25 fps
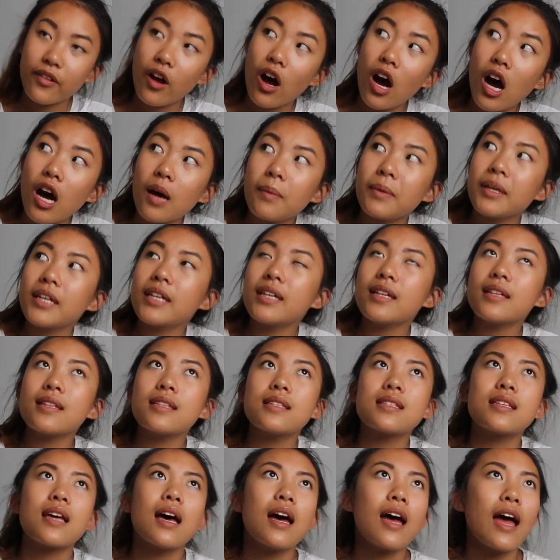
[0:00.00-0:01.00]
of
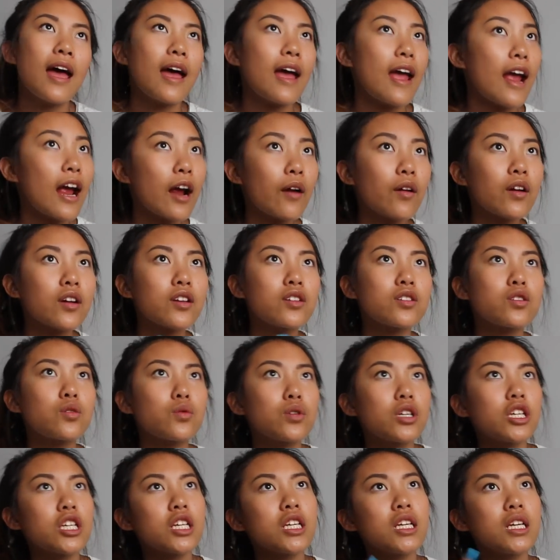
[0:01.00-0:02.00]
commons, Eric
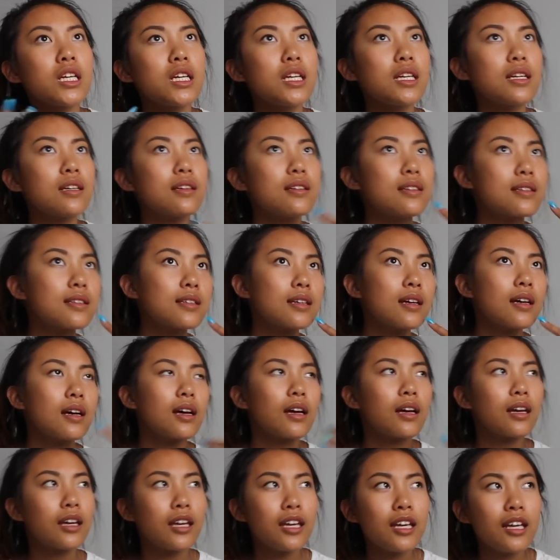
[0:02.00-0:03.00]
squishies,
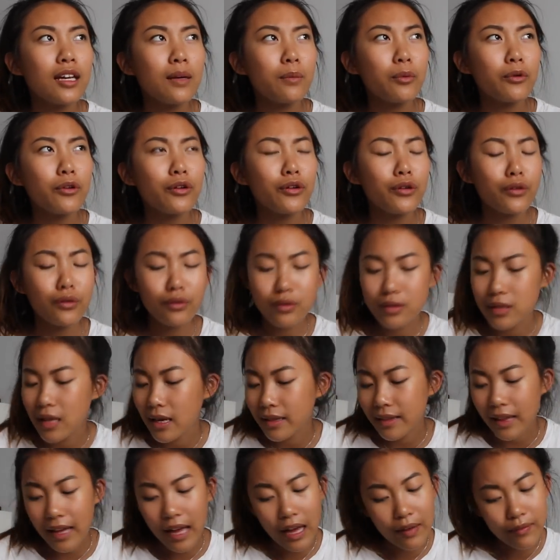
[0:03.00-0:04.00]
Keybrews,
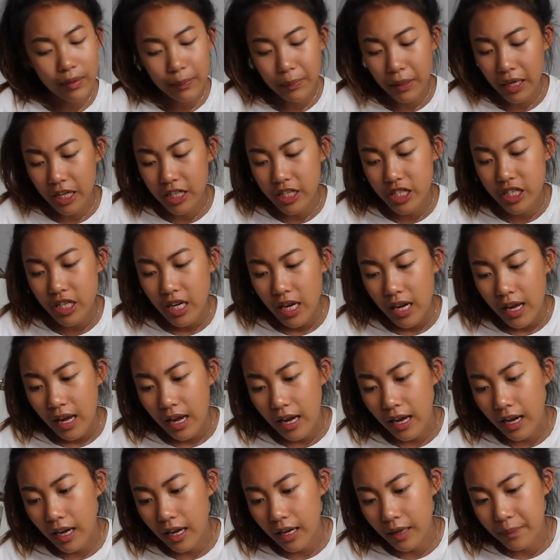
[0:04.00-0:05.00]
like they have a bunch.
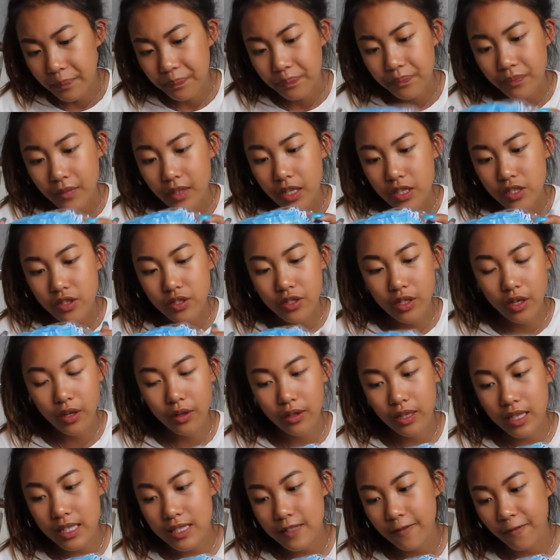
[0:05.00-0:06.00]
So
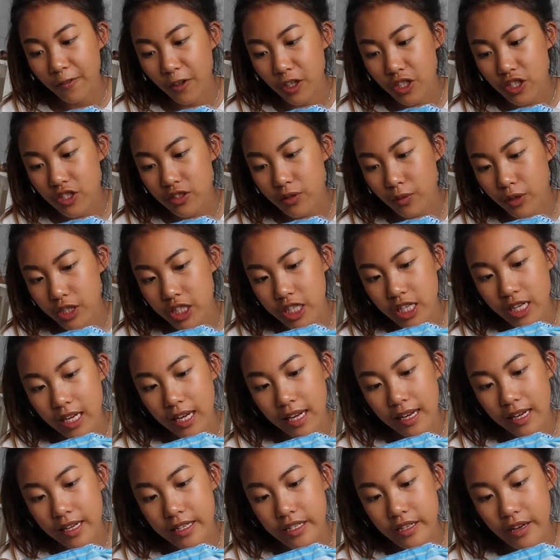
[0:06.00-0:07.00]
this first
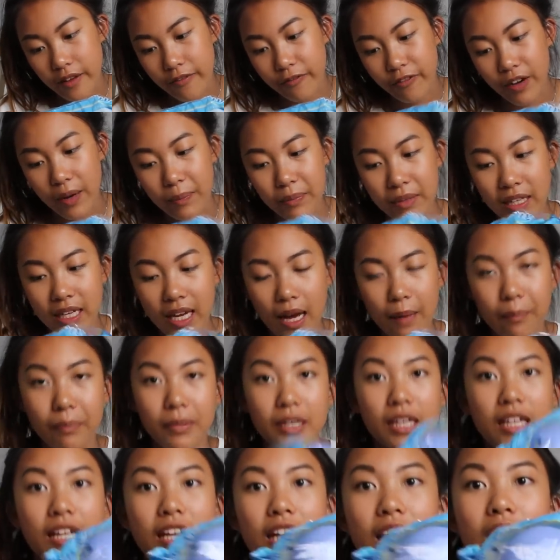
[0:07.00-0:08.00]
squishy is from the
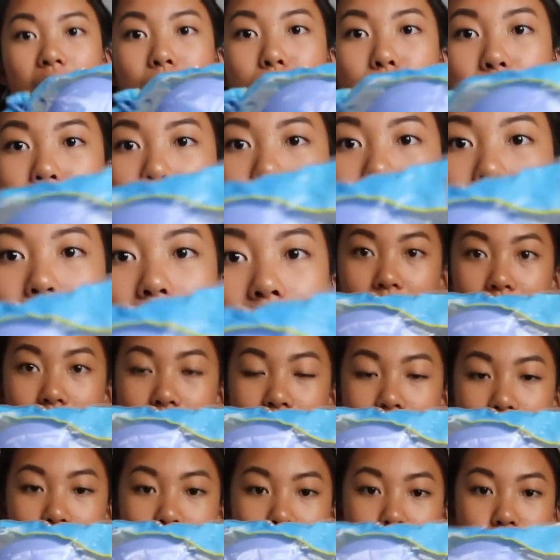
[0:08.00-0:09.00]
company Keybrew.
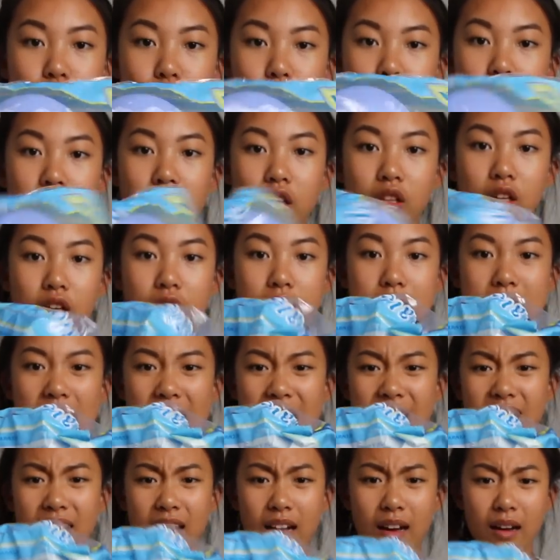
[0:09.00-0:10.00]
Here's how the squishy looks,
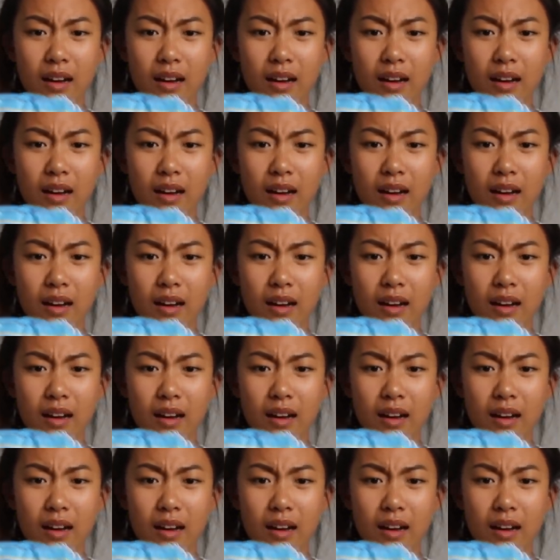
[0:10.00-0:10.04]
and